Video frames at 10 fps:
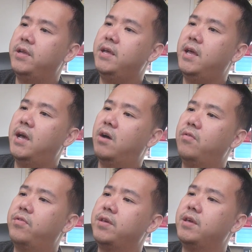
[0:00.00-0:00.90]

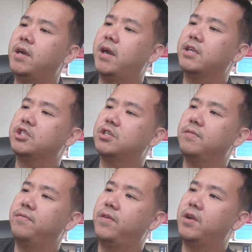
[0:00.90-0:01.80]
healthy
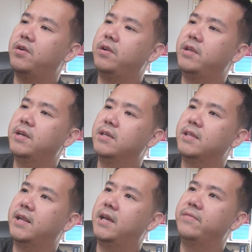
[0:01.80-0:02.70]
Echeveria
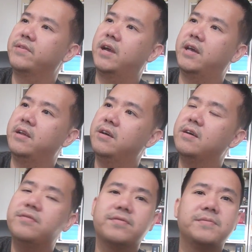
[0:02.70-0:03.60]
that I've cut
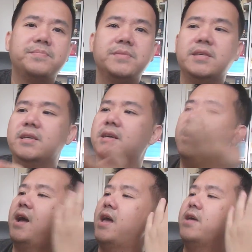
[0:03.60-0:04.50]
off.
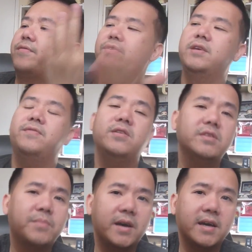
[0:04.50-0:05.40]
If you live
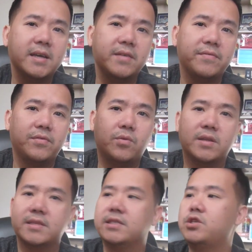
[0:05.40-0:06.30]
close by and if you
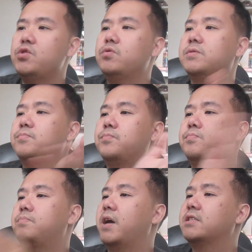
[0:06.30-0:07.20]
want this huge
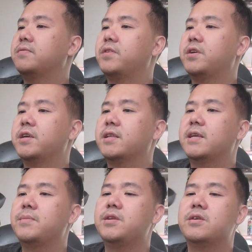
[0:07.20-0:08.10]
Echeveria,
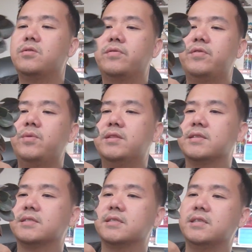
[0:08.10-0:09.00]
let me know. Or if you want
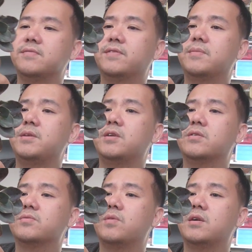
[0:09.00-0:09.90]
the leaf, let me know
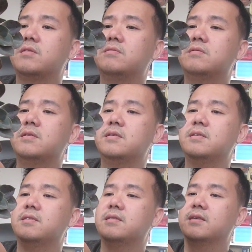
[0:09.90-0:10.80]
as well.
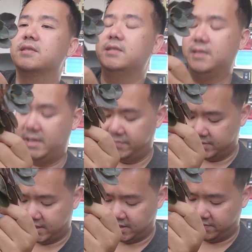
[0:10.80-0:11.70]
Because I have a
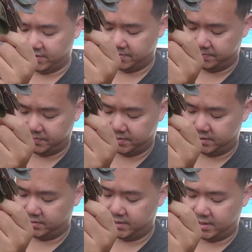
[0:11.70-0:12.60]
ton of them,
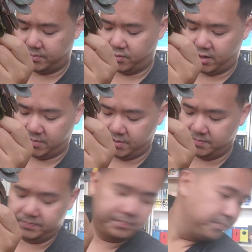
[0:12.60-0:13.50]
so it's not a problem.